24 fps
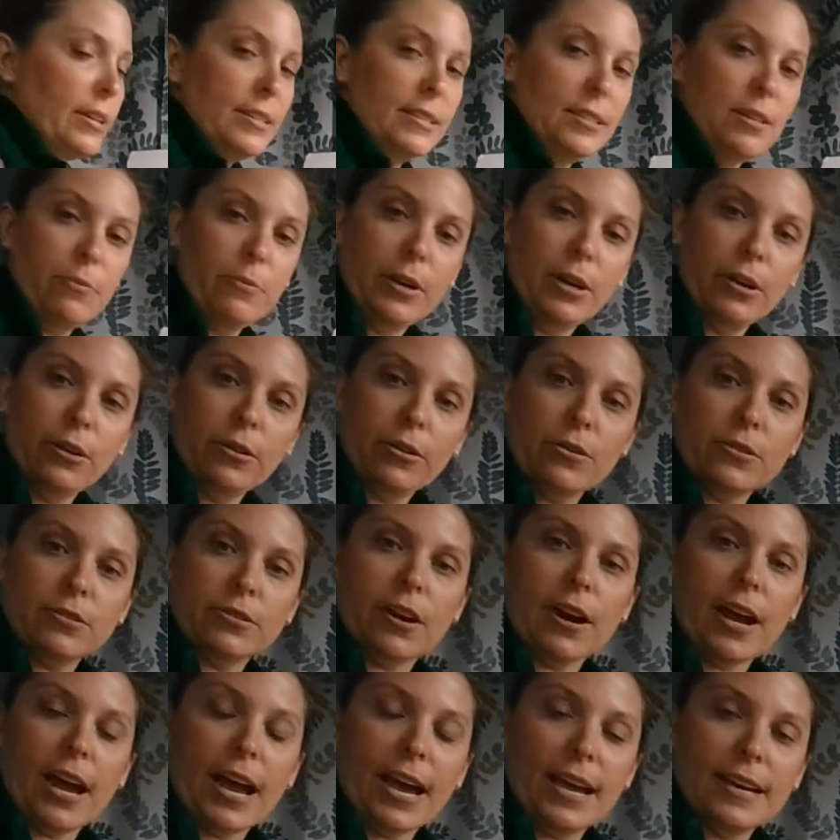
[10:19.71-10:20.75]
Let's see if we can
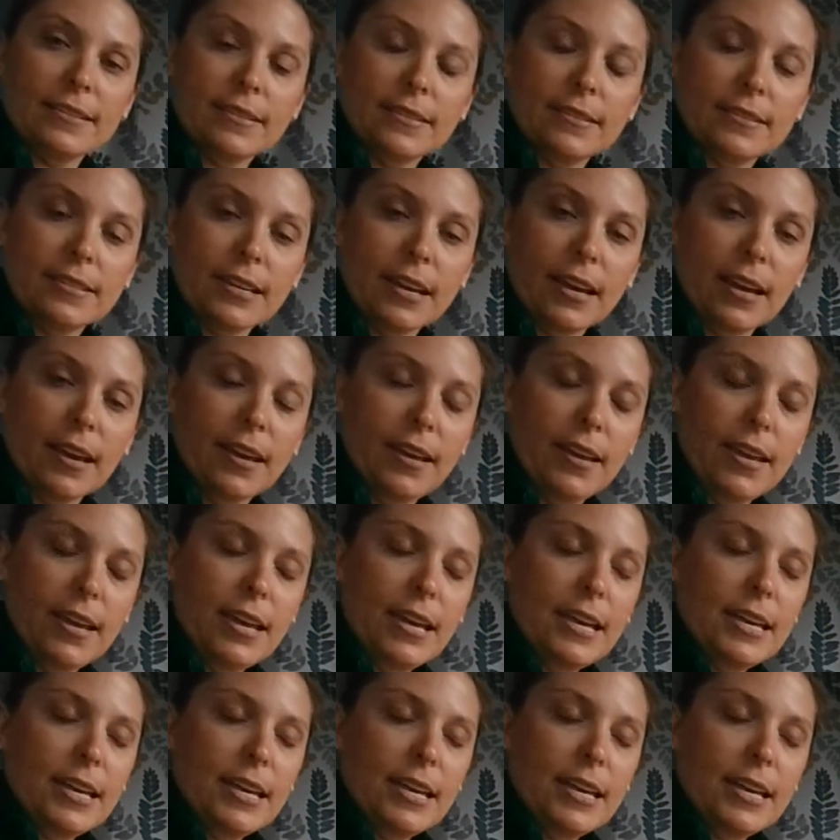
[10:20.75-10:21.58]
close our eyes and say it.